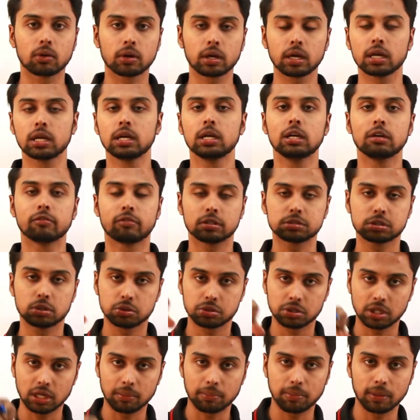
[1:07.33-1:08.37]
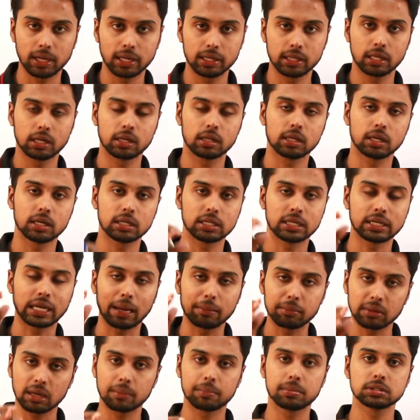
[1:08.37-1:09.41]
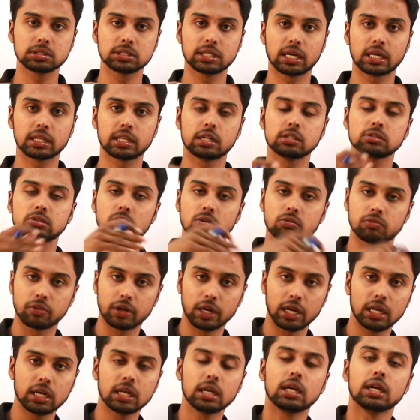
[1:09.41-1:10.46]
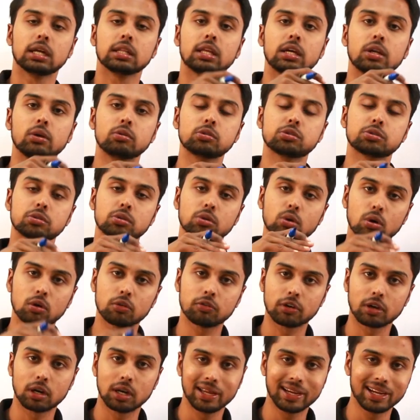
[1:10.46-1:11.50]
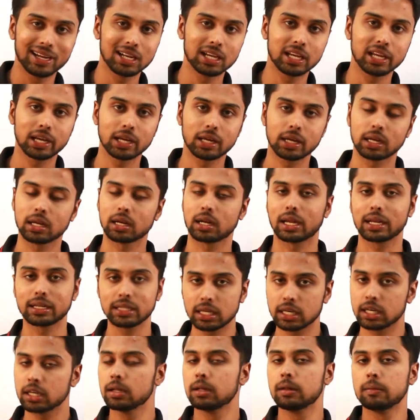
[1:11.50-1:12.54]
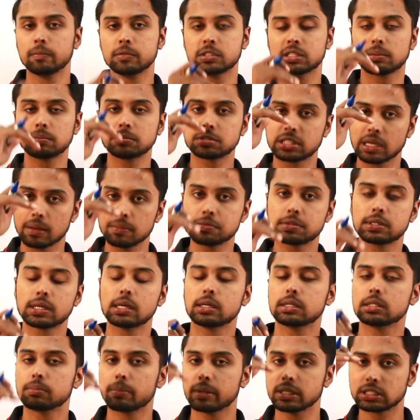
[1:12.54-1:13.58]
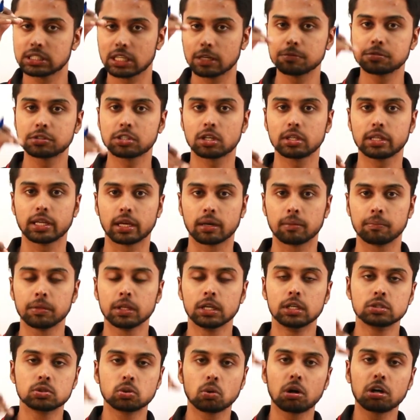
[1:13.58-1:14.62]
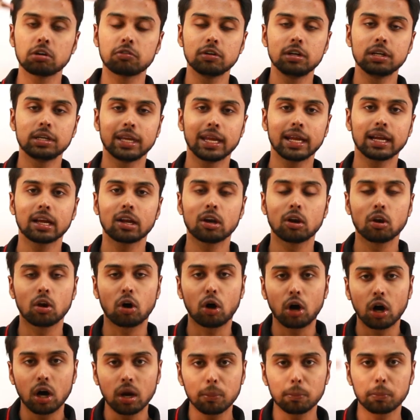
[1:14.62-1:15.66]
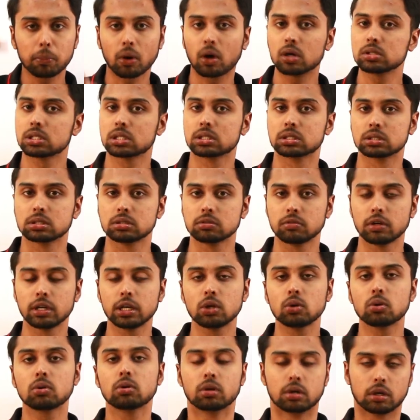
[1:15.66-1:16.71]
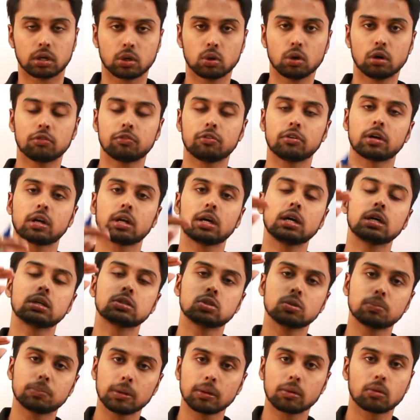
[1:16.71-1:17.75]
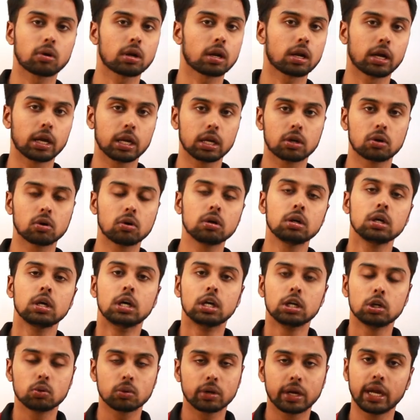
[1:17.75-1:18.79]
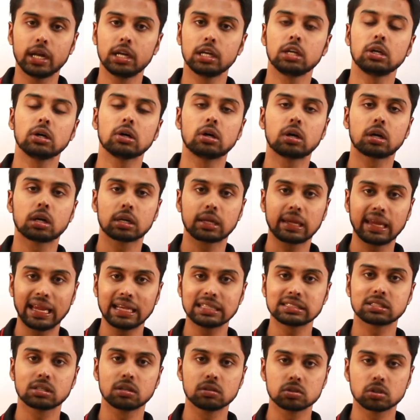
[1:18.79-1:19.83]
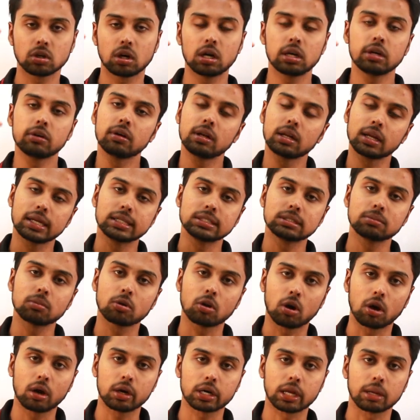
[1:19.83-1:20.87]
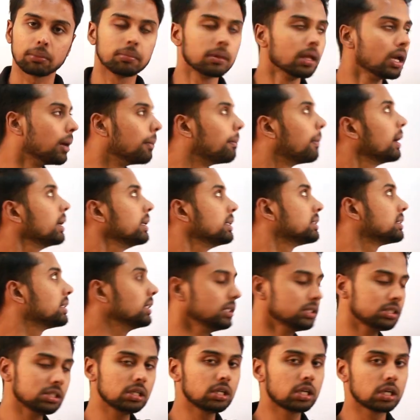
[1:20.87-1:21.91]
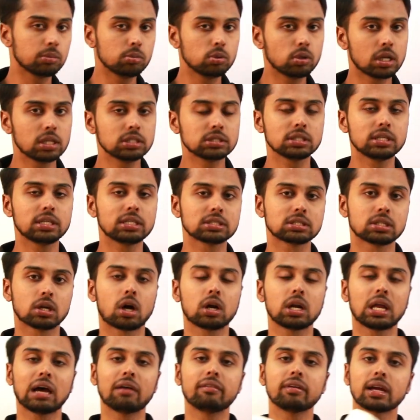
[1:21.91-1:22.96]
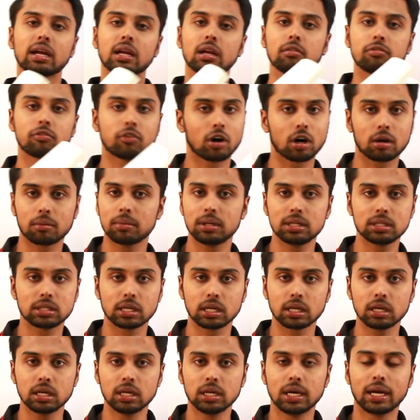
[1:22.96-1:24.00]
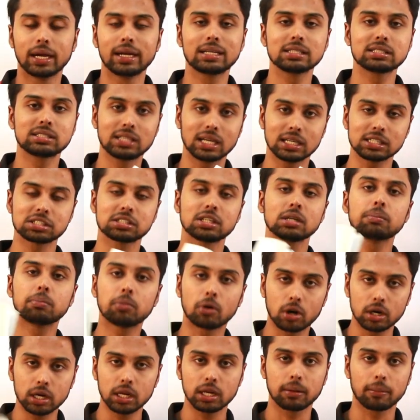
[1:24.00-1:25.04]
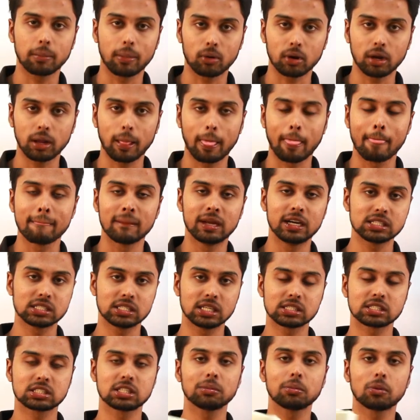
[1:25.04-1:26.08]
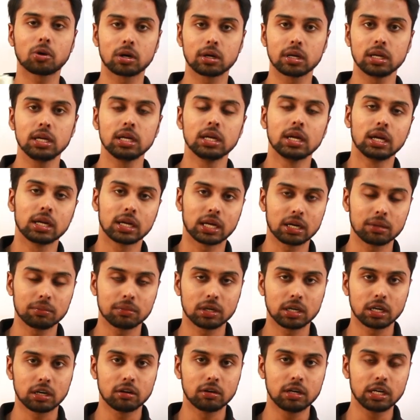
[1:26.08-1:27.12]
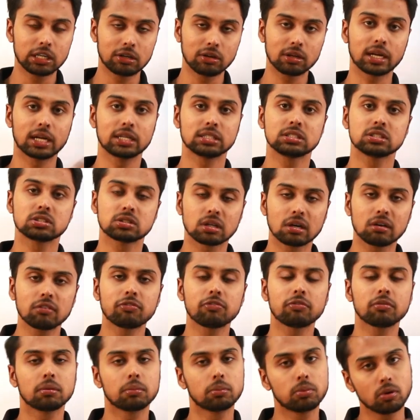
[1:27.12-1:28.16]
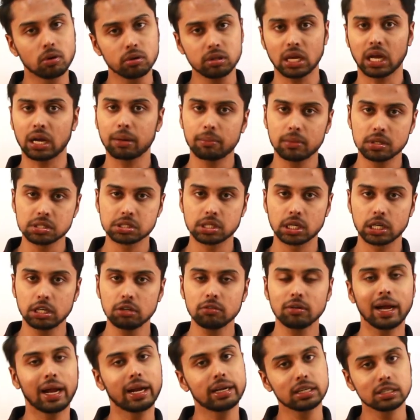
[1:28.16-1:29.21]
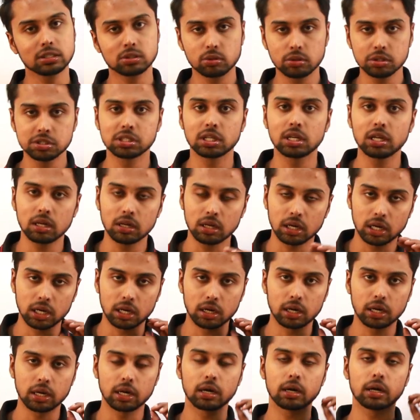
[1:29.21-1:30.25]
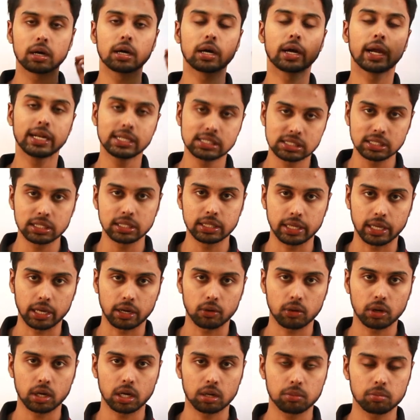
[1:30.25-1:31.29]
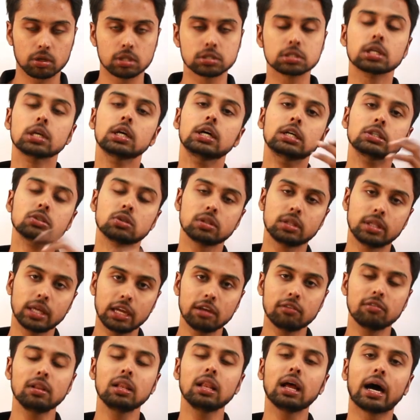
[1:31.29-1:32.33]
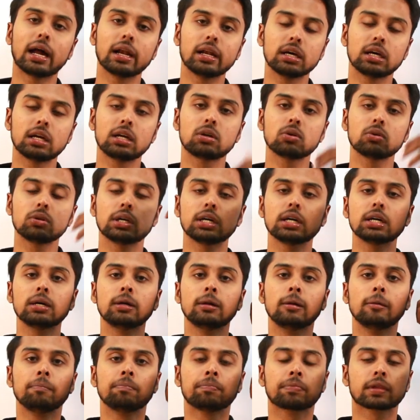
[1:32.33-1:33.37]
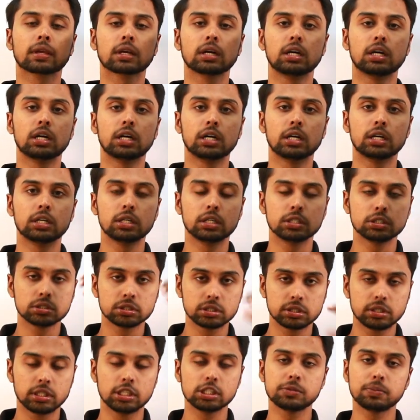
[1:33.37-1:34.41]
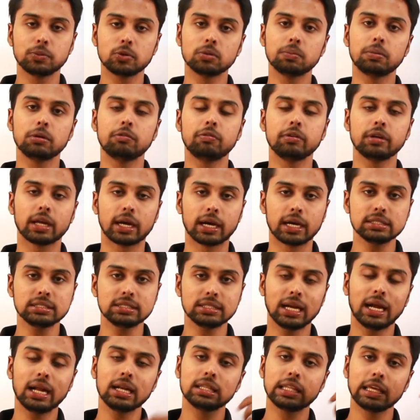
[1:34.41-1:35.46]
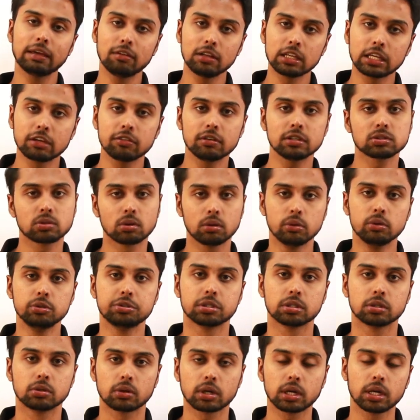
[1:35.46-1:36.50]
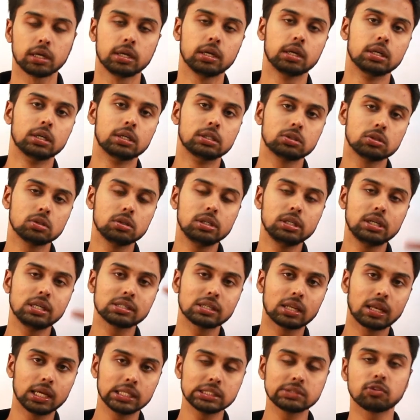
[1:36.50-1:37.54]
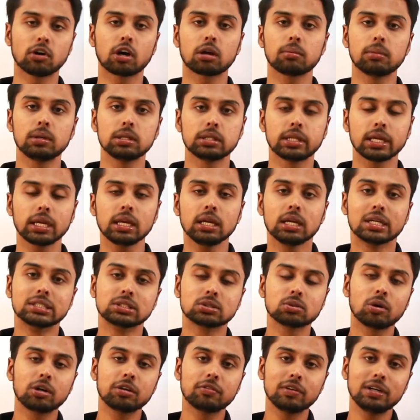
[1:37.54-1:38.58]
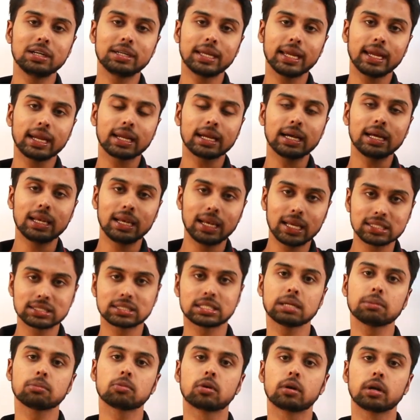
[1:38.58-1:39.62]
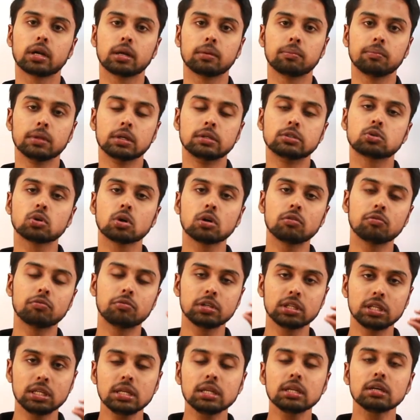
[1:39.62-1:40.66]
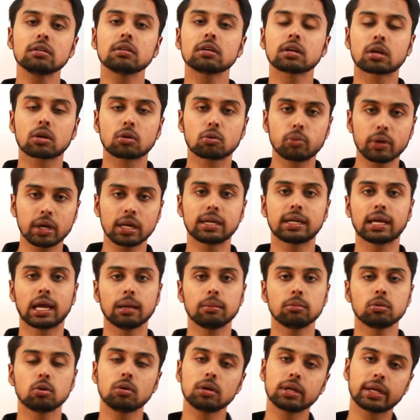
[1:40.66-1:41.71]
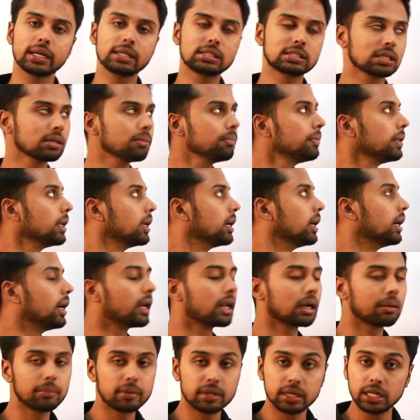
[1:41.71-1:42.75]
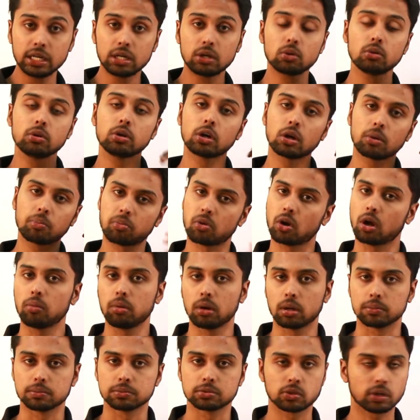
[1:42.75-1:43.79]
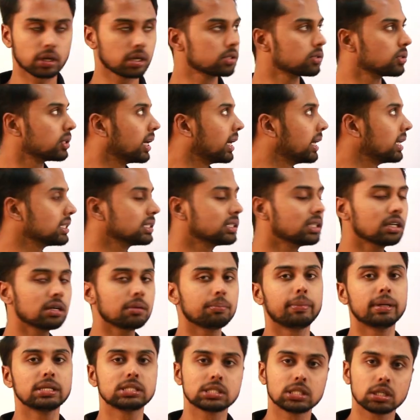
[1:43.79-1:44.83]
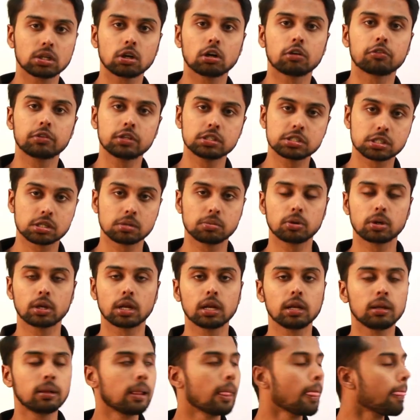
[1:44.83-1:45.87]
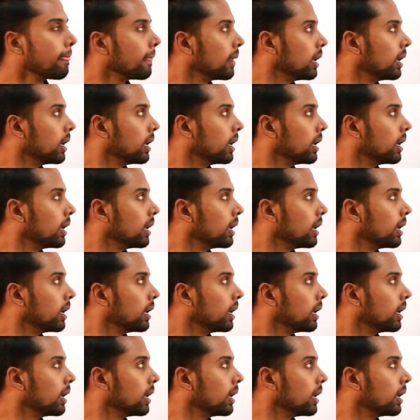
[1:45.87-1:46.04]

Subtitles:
Okay, first you should apply, then time gap is there, then you should wait, then you should go for legal hearing, like that. Some steps by steps are there. So it will take a long process. When you go for a Supreme Court or High Court to get your case resolved, you will get some long time. But since in tribunals, it is not having any formal thing. It is just a body. Okay. It is just a body. It will consist of both administrative and the judicial heads in there. Okay. Tribunals. So they will adhere to the dispute between us and they will give a solution. Okay. So it is a less formal thing. So it will take a less time only. So within a quick time, you will get some remedy to your problems. Okay. So that is the best thing of this tribunal.